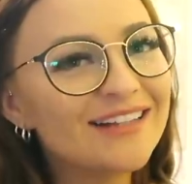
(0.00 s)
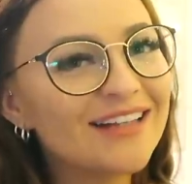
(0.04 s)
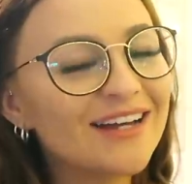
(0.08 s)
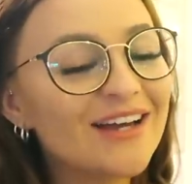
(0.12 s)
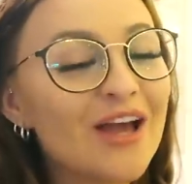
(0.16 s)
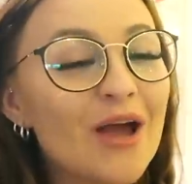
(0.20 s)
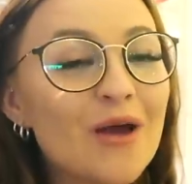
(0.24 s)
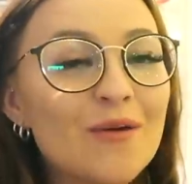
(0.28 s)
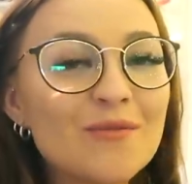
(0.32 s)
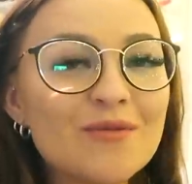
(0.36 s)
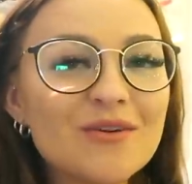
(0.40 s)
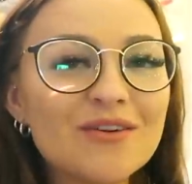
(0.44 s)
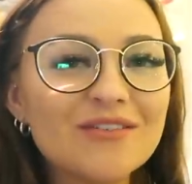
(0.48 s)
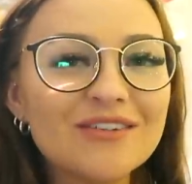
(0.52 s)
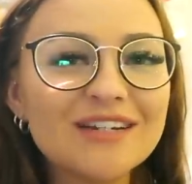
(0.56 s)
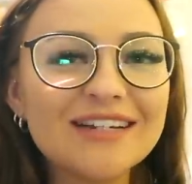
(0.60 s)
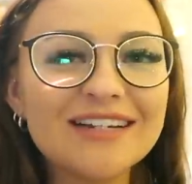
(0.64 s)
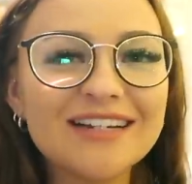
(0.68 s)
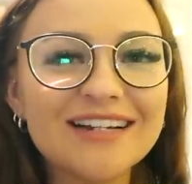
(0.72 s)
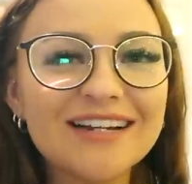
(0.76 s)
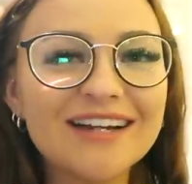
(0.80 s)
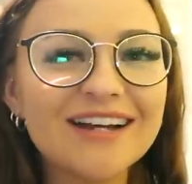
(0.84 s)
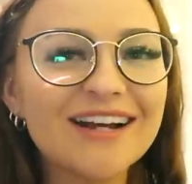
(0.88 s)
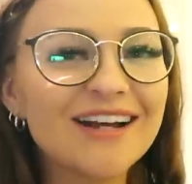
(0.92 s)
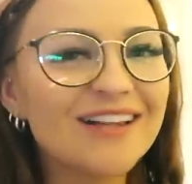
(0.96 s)
I hope you're
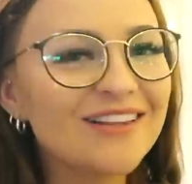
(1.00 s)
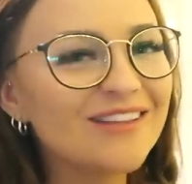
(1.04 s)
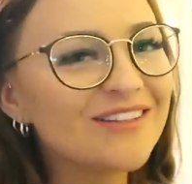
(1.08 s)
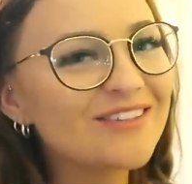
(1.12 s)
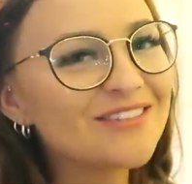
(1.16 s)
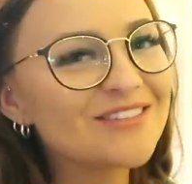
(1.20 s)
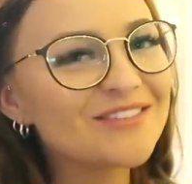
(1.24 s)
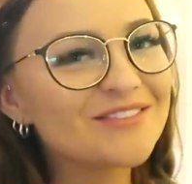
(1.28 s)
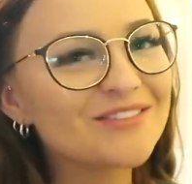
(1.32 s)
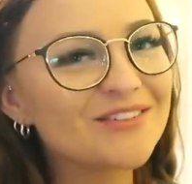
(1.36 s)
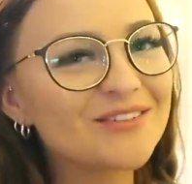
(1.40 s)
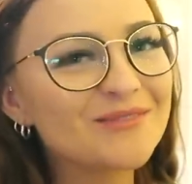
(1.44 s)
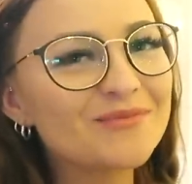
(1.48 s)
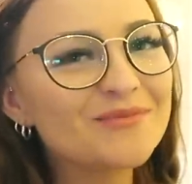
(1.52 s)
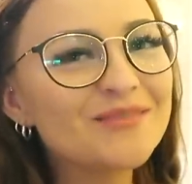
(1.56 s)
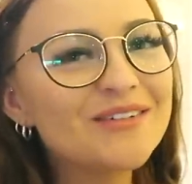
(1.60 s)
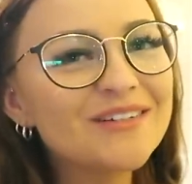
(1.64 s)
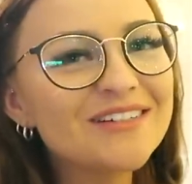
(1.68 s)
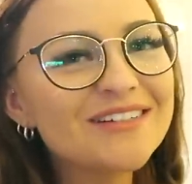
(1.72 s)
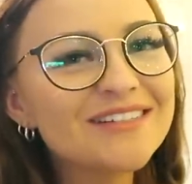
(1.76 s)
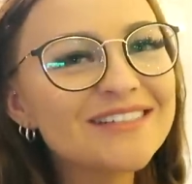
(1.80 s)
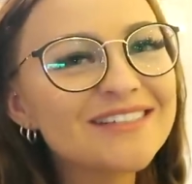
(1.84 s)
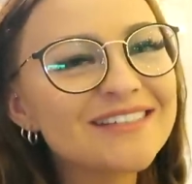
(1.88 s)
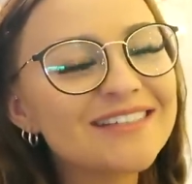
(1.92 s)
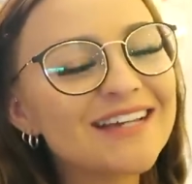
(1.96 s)
reading lots of good
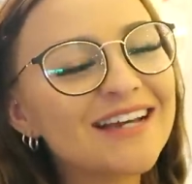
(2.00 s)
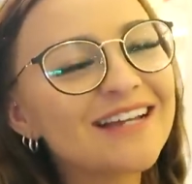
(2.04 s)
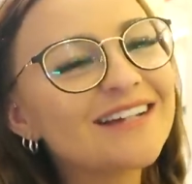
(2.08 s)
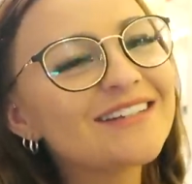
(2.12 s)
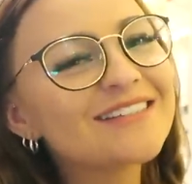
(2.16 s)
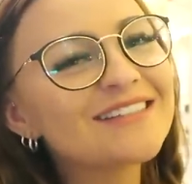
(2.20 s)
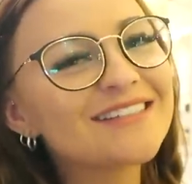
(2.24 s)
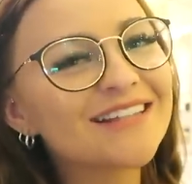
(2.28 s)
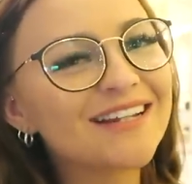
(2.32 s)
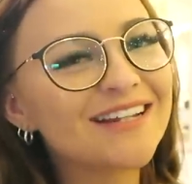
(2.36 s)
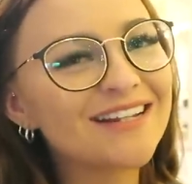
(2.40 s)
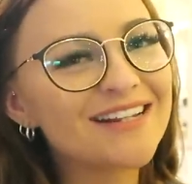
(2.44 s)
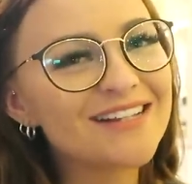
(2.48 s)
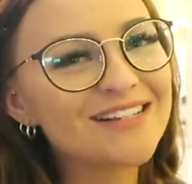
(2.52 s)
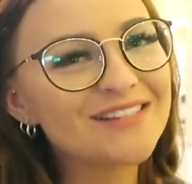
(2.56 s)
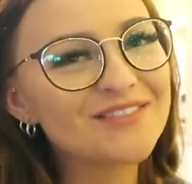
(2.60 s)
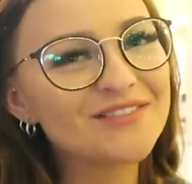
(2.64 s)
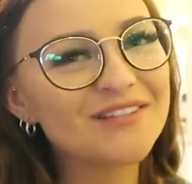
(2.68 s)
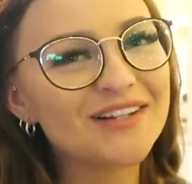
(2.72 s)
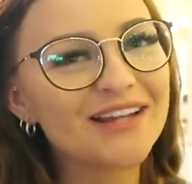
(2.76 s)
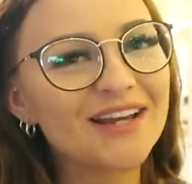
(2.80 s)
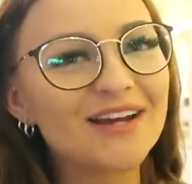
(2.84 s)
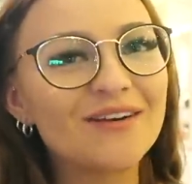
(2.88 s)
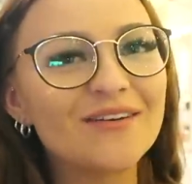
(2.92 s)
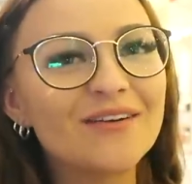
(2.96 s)
books, and I'll see you in the next
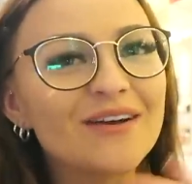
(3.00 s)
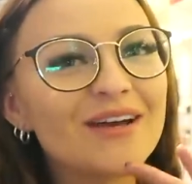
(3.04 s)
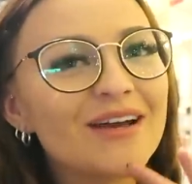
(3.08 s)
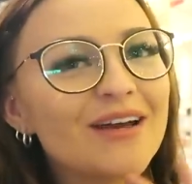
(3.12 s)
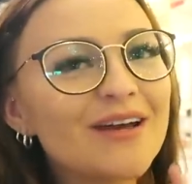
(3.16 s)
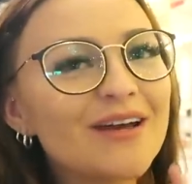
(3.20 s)
video.